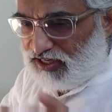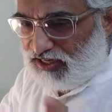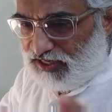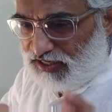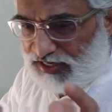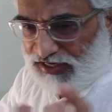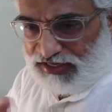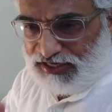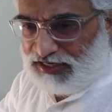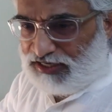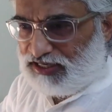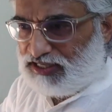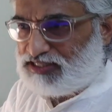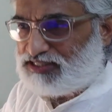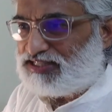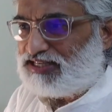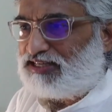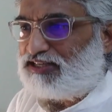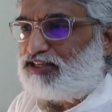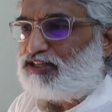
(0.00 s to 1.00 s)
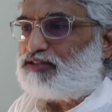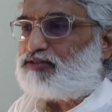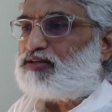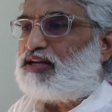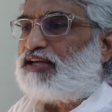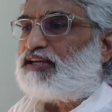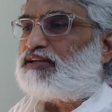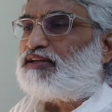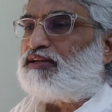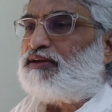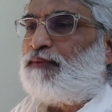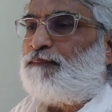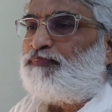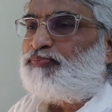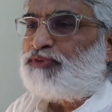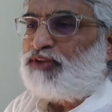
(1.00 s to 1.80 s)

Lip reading: read and understand, it is like